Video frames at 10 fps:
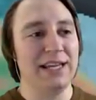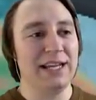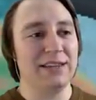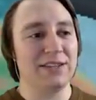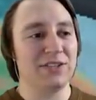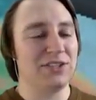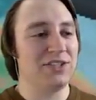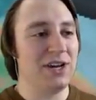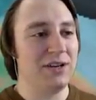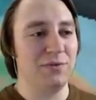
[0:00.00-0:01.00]
You got the
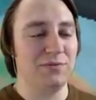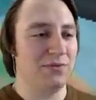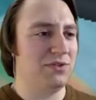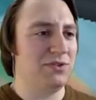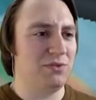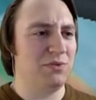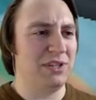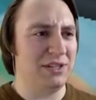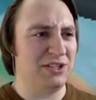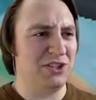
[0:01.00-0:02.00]
Stun... Was
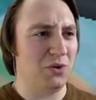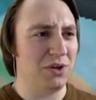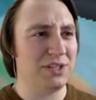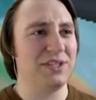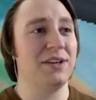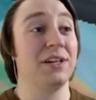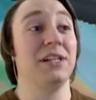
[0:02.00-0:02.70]
it Sword Stun